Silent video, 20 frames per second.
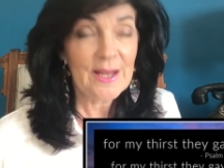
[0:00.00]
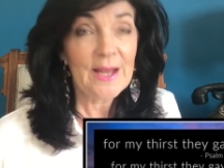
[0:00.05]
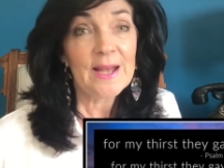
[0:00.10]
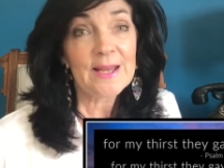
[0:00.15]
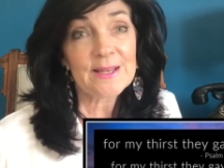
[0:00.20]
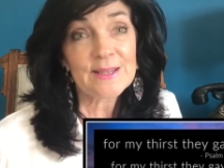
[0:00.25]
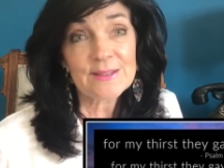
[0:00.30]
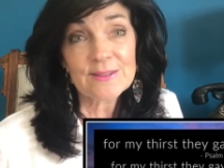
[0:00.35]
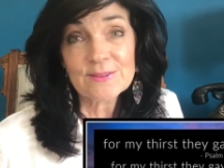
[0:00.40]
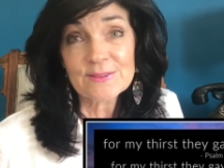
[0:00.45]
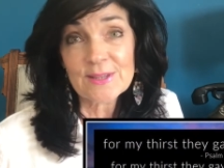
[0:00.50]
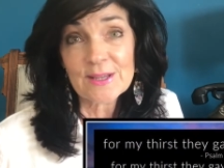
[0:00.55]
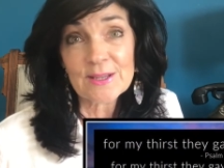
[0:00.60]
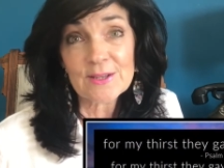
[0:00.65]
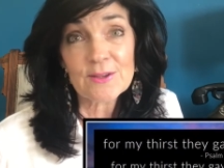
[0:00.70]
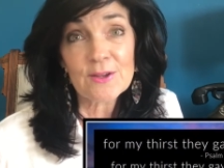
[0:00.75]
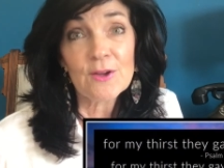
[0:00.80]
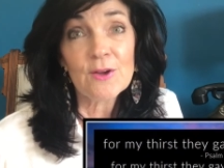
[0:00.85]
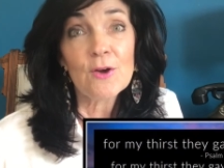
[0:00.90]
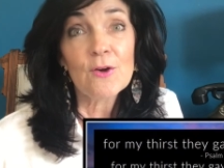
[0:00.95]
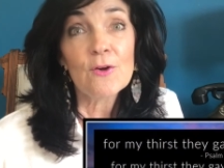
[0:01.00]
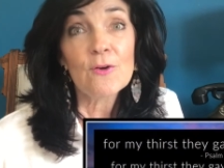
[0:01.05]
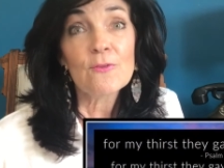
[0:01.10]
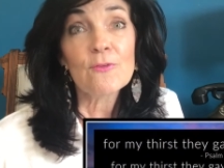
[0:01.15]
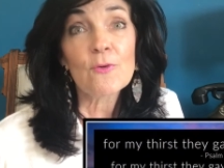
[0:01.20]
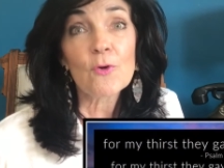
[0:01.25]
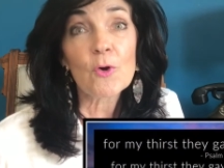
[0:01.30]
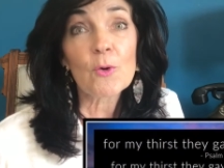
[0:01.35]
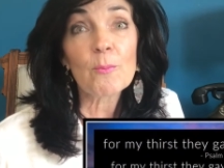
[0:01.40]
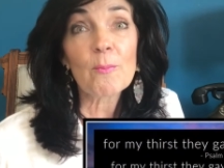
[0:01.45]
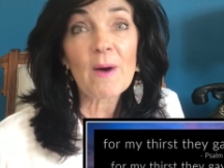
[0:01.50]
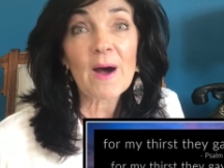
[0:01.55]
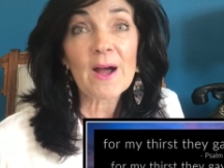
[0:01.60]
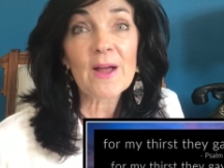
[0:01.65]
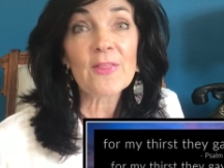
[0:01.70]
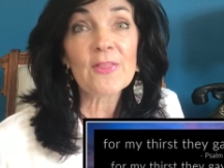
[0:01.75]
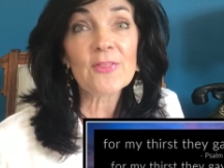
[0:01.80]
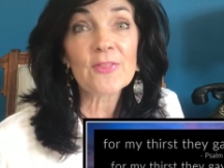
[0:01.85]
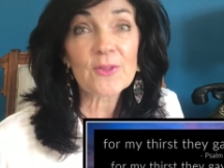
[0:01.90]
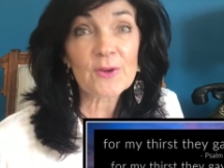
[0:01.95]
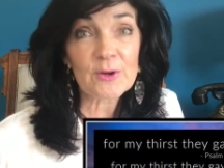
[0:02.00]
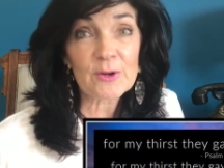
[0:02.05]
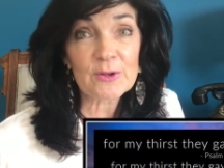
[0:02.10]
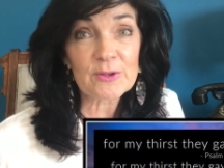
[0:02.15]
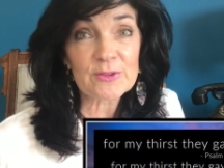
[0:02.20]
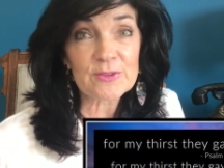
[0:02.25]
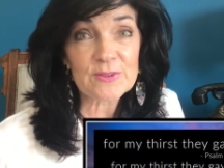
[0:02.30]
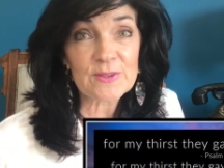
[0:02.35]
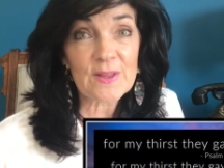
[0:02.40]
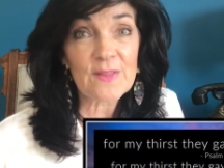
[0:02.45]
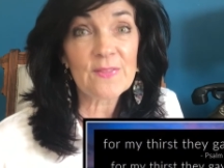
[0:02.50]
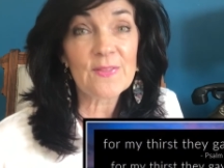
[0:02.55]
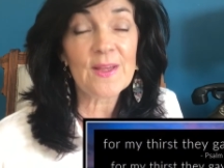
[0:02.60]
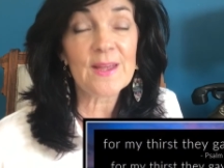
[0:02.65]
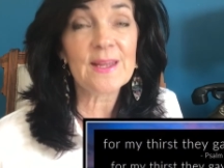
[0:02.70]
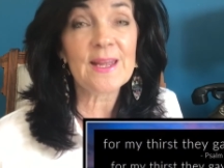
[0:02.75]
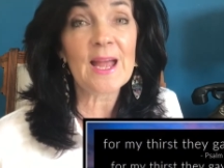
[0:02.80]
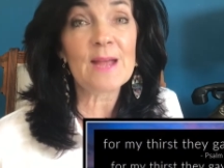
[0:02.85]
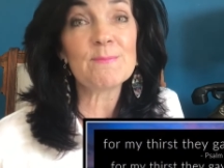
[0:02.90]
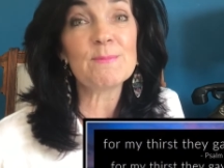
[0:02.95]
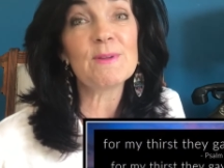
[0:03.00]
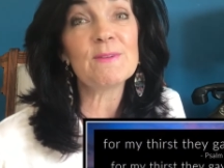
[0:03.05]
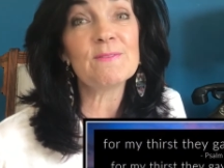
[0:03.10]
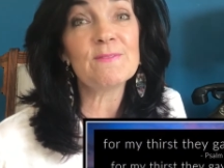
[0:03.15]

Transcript: And he said, "For my thirst, they gave me